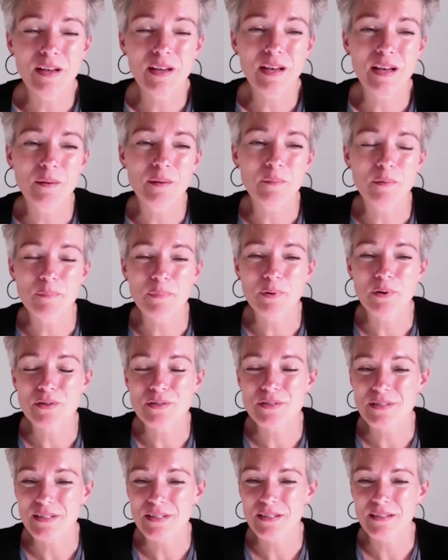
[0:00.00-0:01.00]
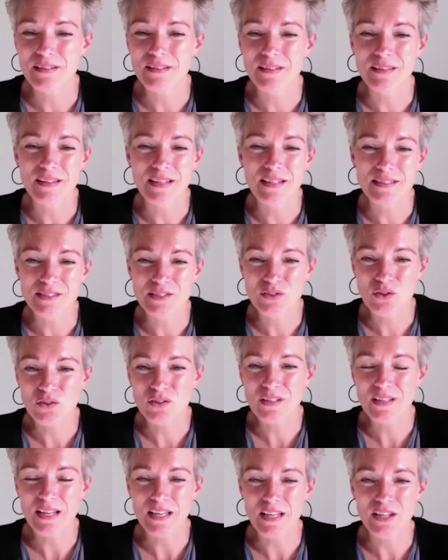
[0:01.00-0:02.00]
I'm a person that's
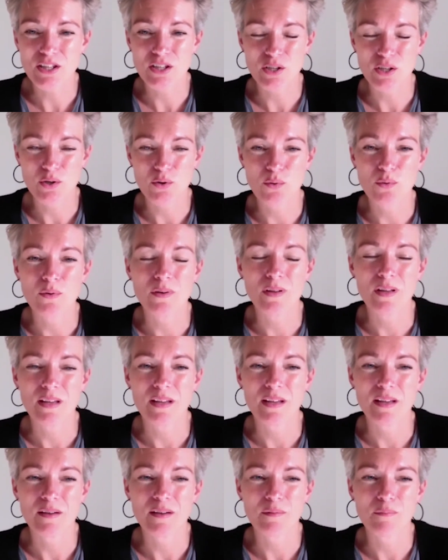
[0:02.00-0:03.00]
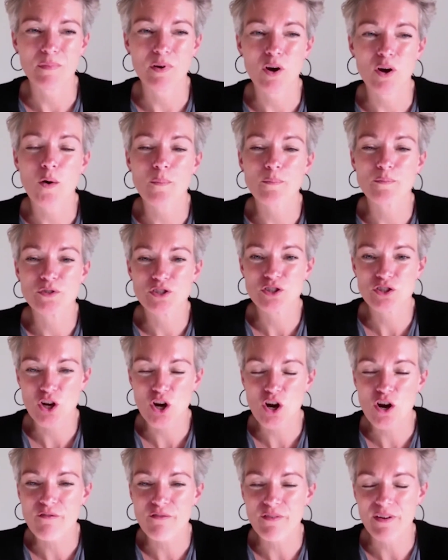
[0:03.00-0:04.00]
not like you,
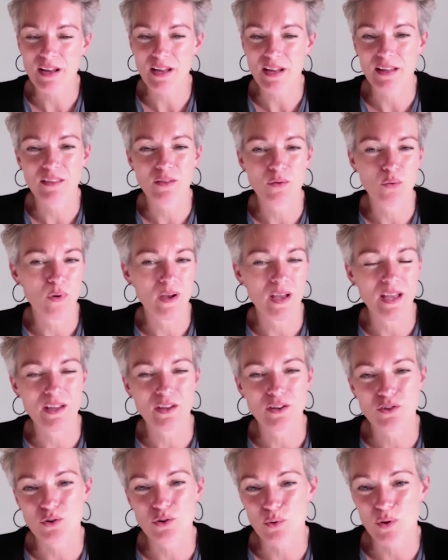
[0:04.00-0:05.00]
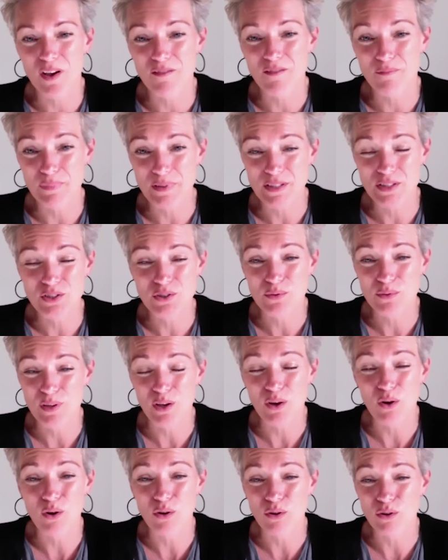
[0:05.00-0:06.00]
observing the way you have been
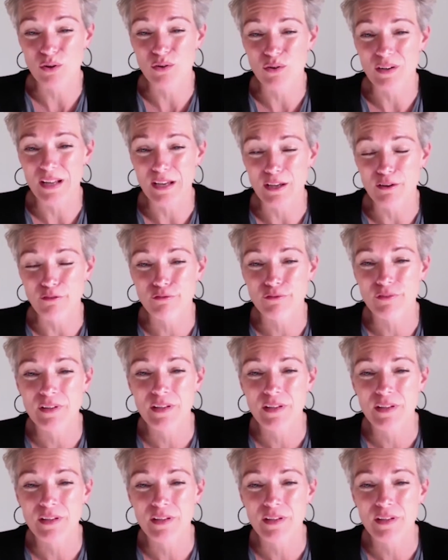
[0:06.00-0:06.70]
doing all your life,